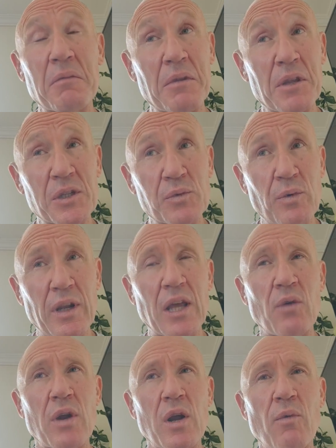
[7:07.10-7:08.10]
the
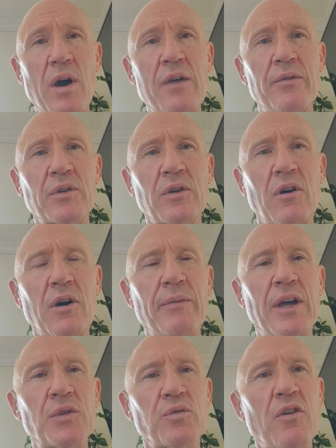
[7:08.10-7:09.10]
swelling went away over time.
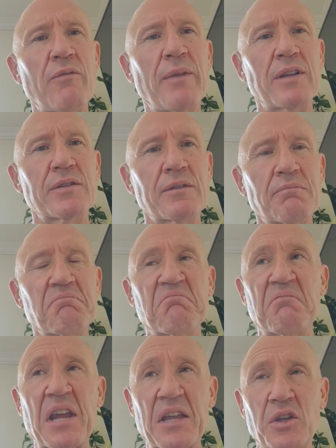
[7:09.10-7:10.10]
And 12 months
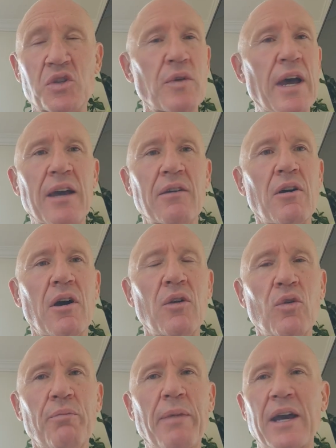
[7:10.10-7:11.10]
down the track, I
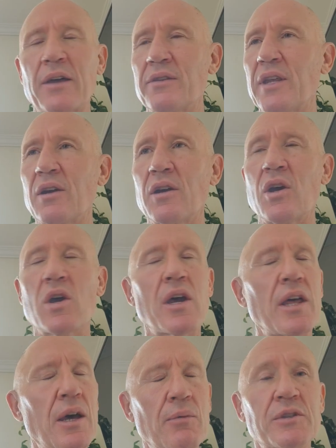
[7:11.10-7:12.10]
look back and think,
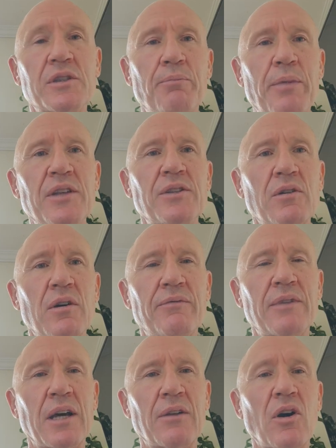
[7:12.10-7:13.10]
it was the best thing I've
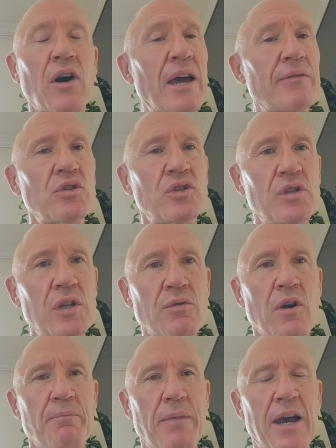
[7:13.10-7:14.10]
done. I have
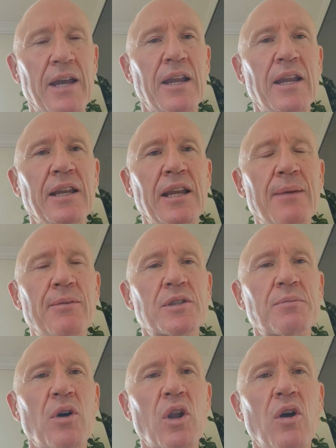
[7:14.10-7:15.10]
0 pain. It
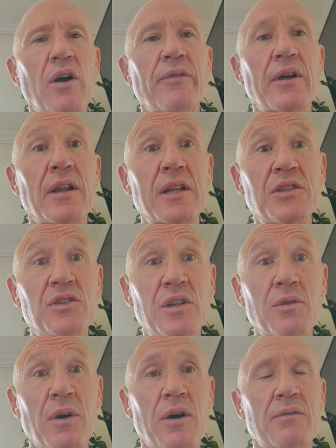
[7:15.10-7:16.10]
inhibits my life
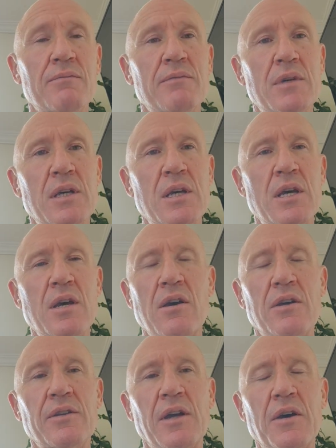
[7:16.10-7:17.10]
0.
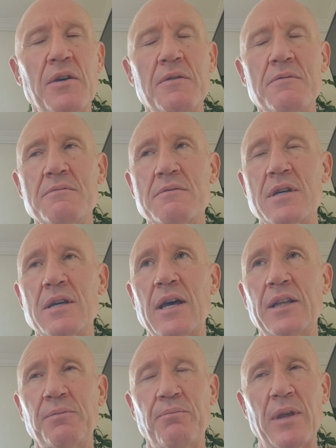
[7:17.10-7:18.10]
So
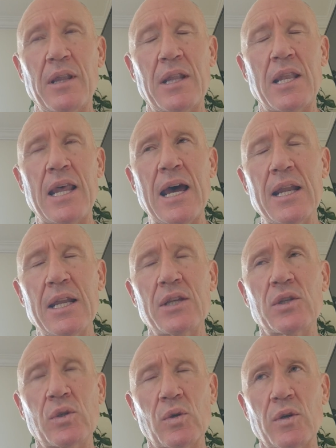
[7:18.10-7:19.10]
that
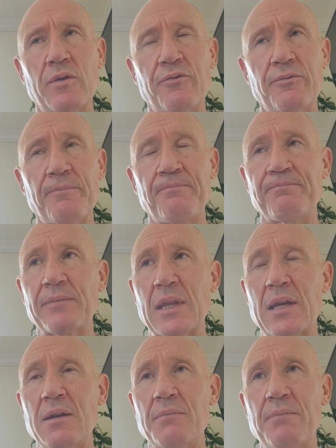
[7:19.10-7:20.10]
sort of
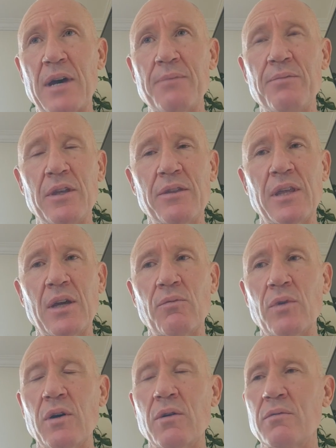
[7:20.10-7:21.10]
made me think,
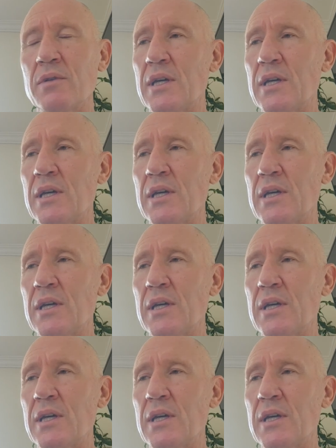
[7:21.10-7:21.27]
well,